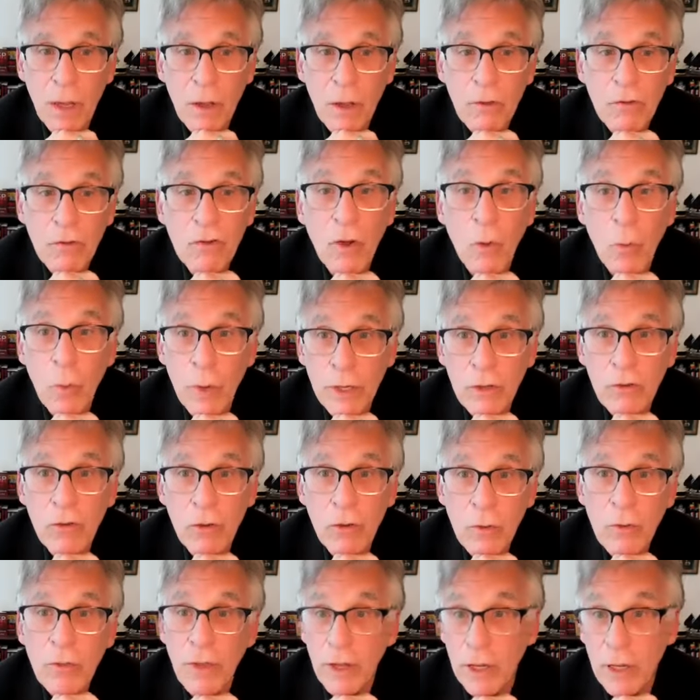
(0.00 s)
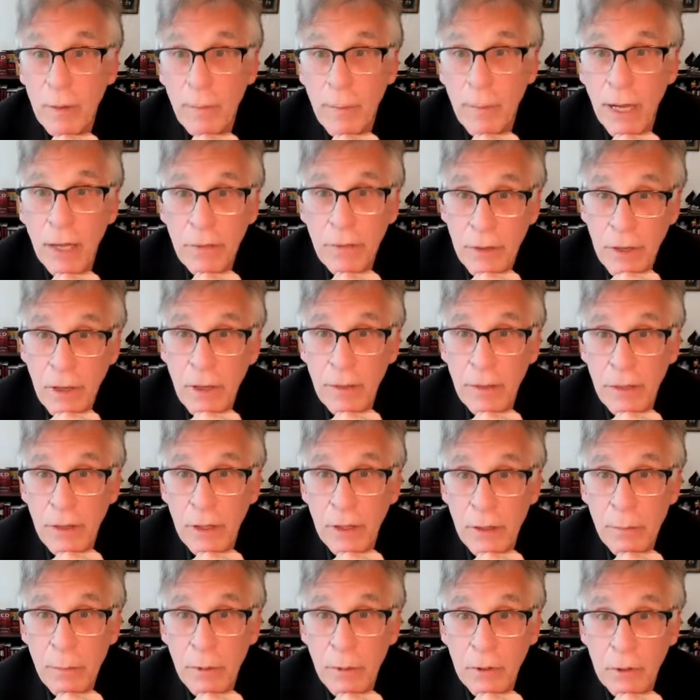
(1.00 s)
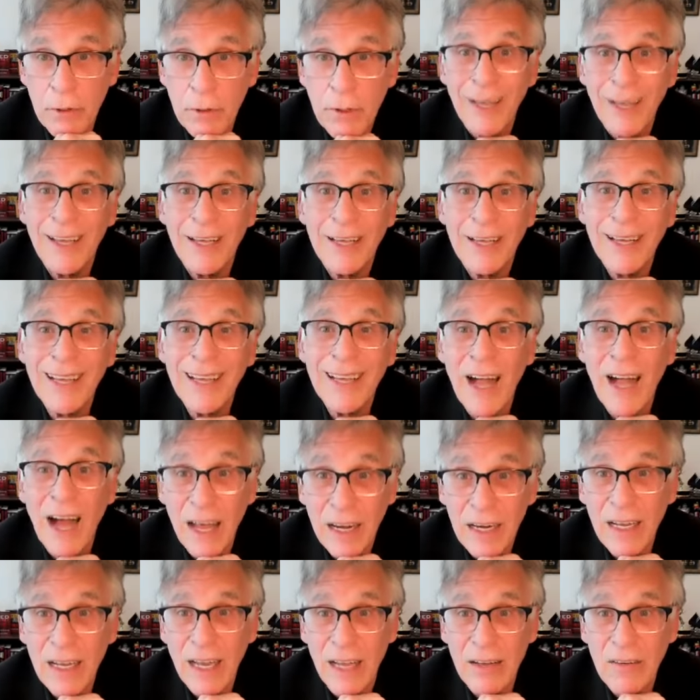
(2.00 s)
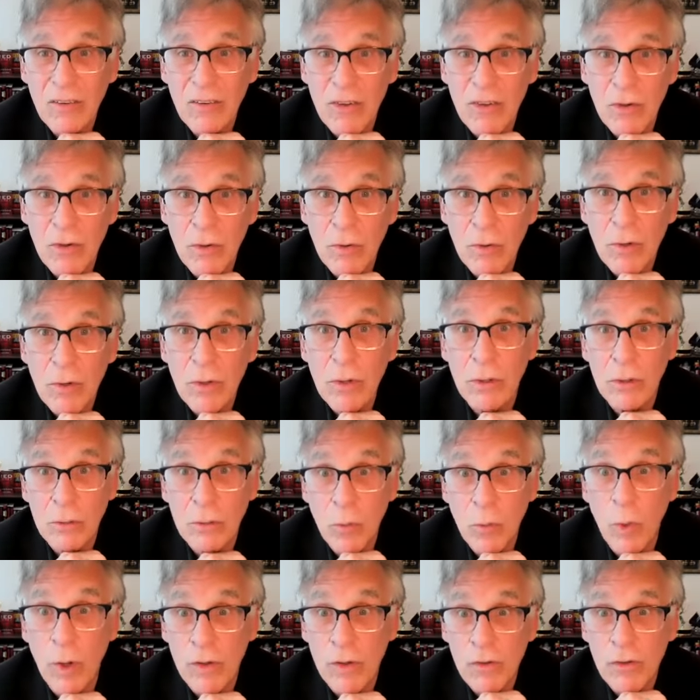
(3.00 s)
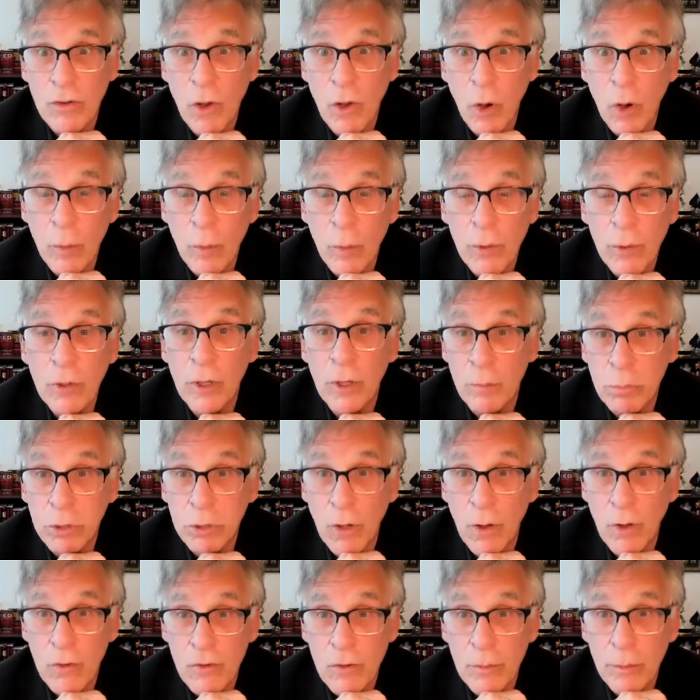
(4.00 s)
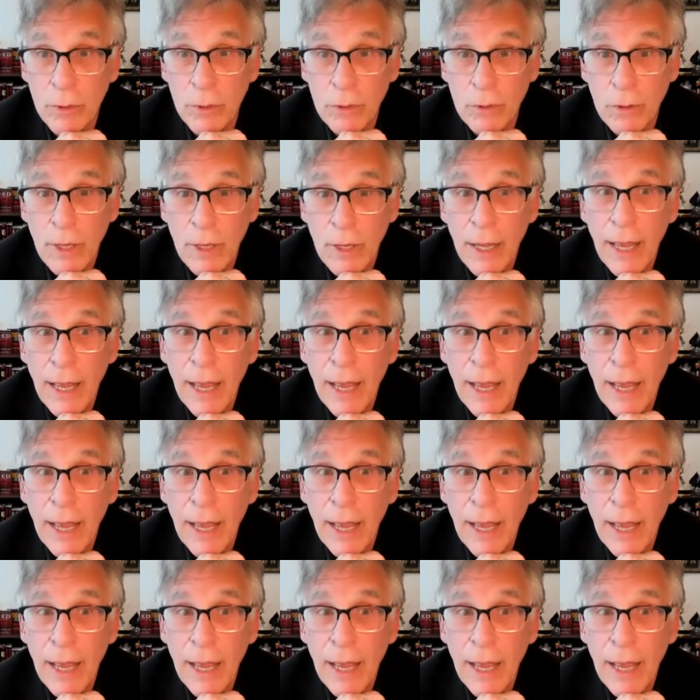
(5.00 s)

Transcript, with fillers: So we do think about the unthinkable, kind of get to what's knowable and plausible.